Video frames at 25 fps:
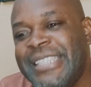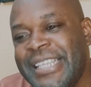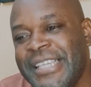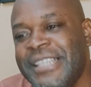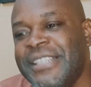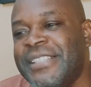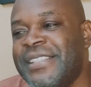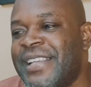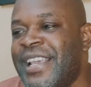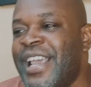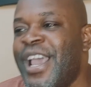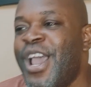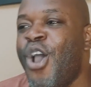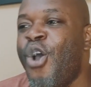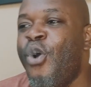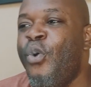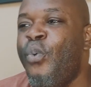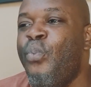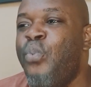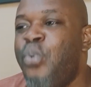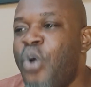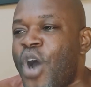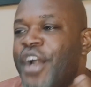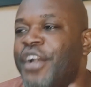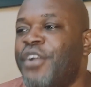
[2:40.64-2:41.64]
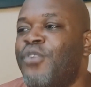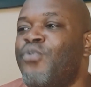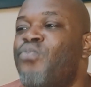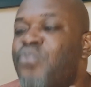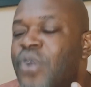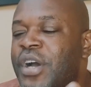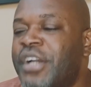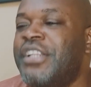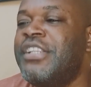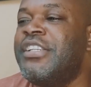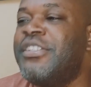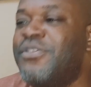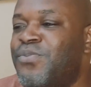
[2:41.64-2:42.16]
is this.
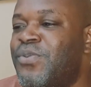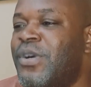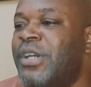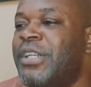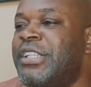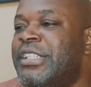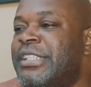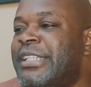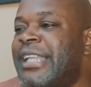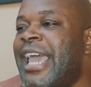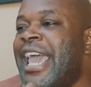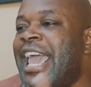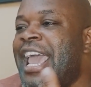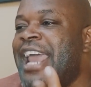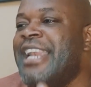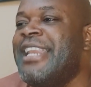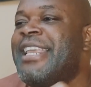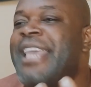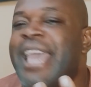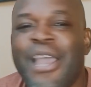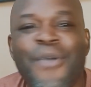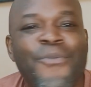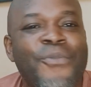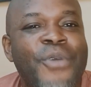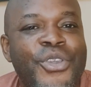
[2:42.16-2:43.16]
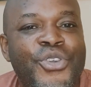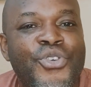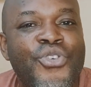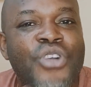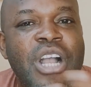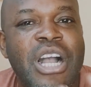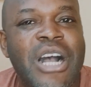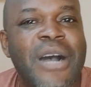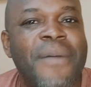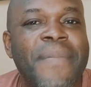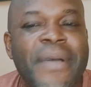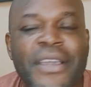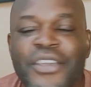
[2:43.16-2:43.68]
What is the end game when
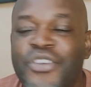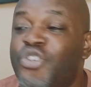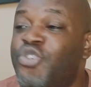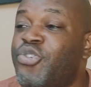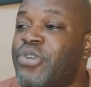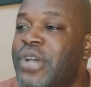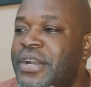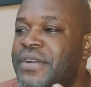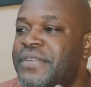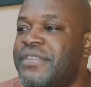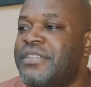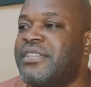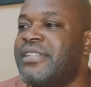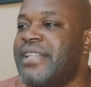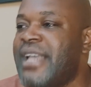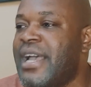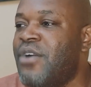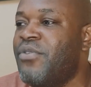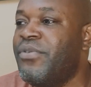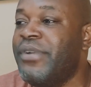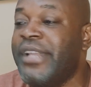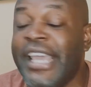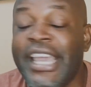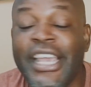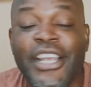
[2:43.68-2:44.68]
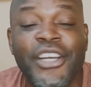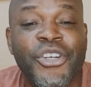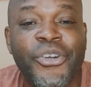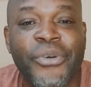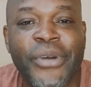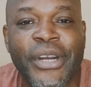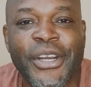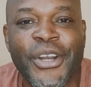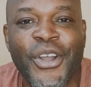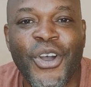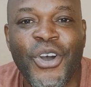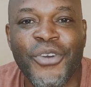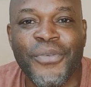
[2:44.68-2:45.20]
you come and you try to sound
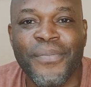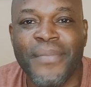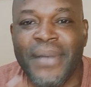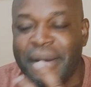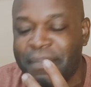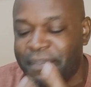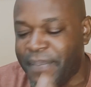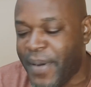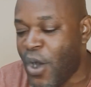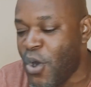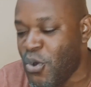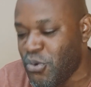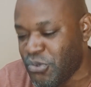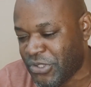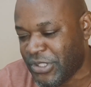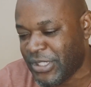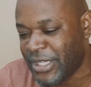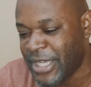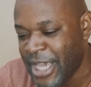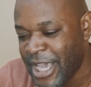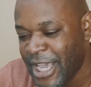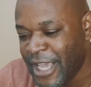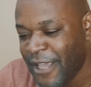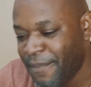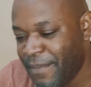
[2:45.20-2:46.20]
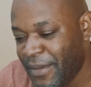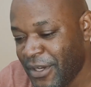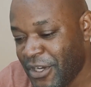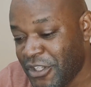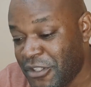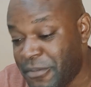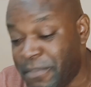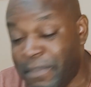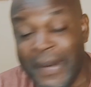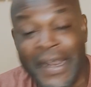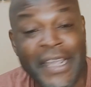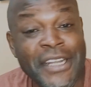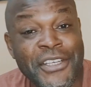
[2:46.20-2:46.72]
ignorant on my post?
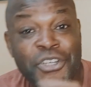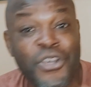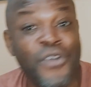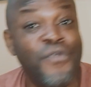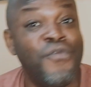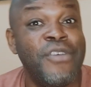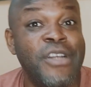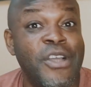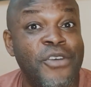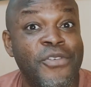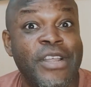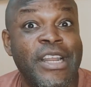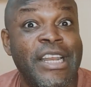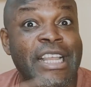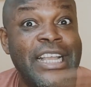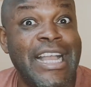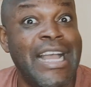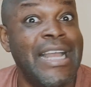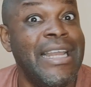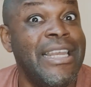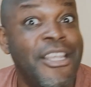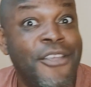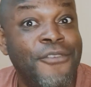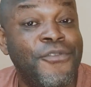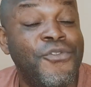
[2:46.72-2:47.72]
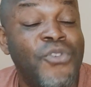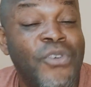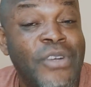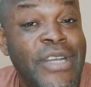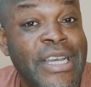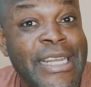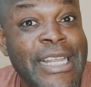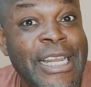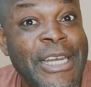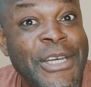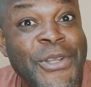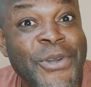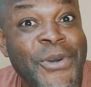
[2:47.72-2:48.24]
Because plenty of now they can't leave some
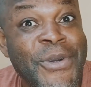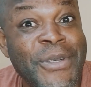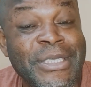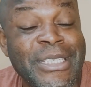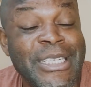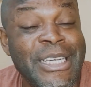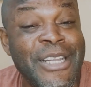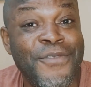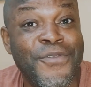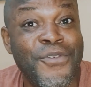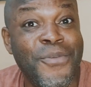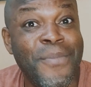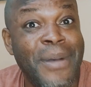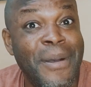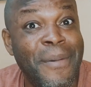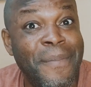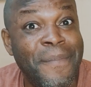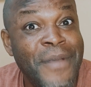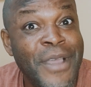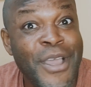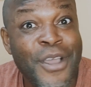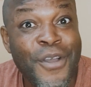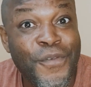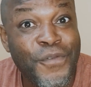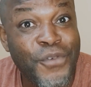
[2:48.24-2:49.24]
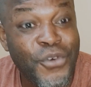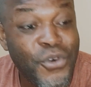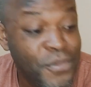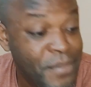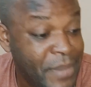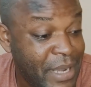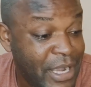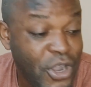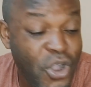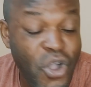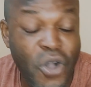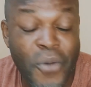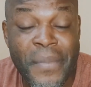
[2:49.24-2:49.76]
kind of dirt in there
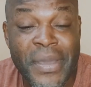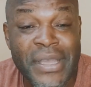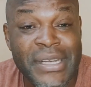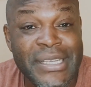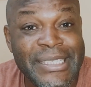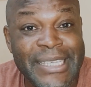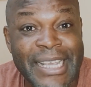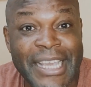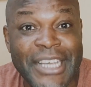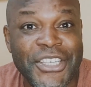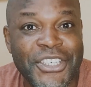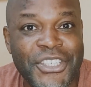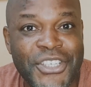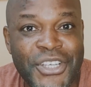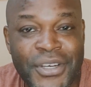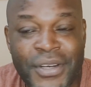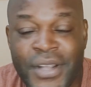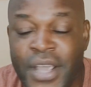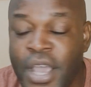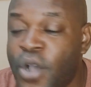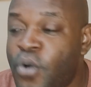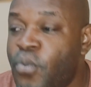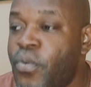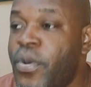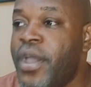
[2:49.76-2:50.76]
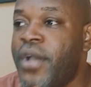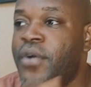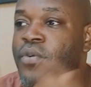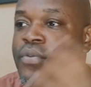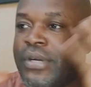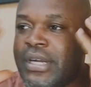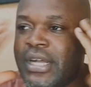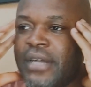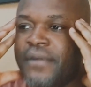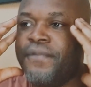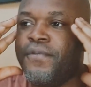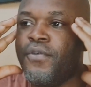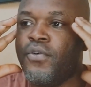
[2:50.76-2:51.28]
for my comment section. Where
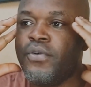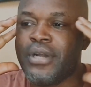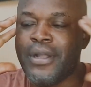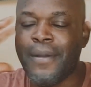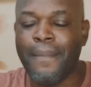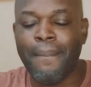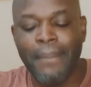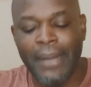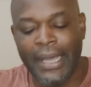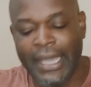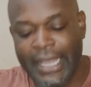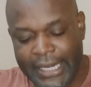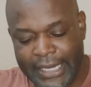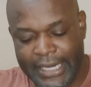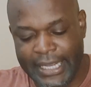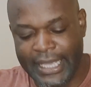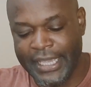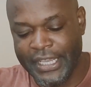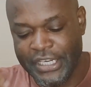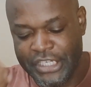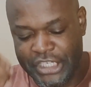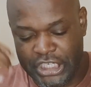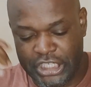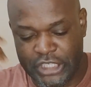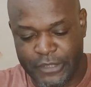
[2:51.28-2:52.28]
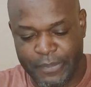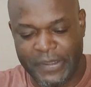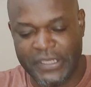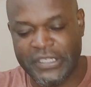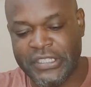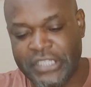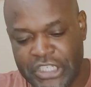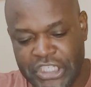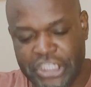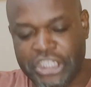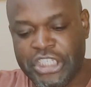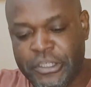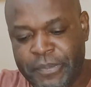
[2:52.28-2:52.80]
for minor, it
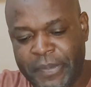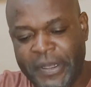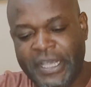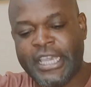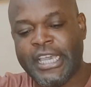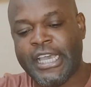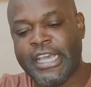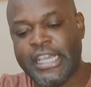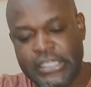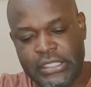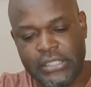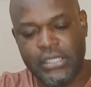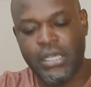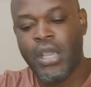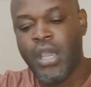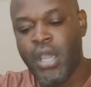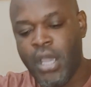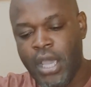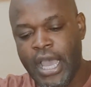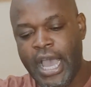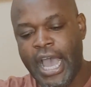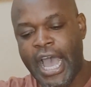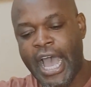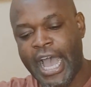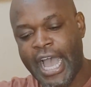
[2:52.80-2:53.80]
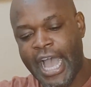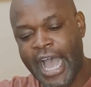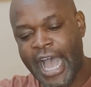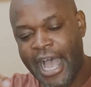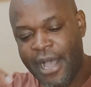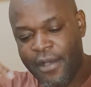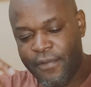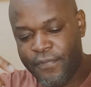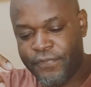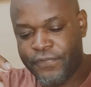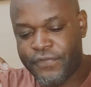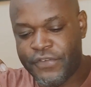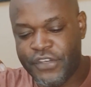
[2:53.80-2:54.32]
just because I
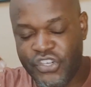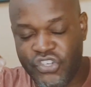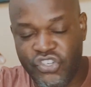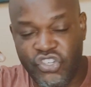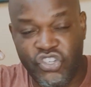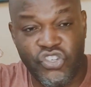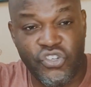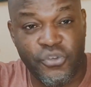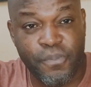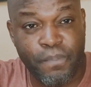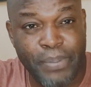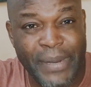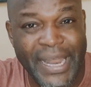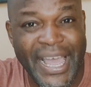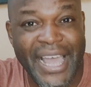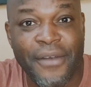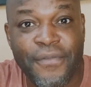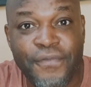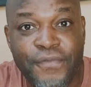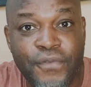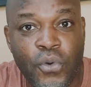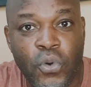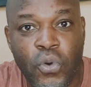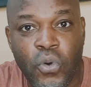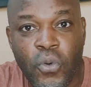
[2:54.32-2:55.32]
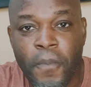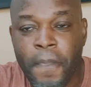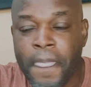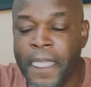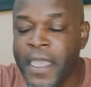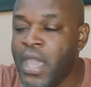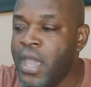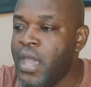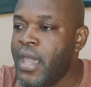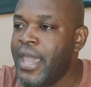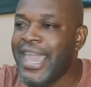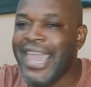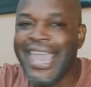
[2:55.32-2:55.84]
have this platform,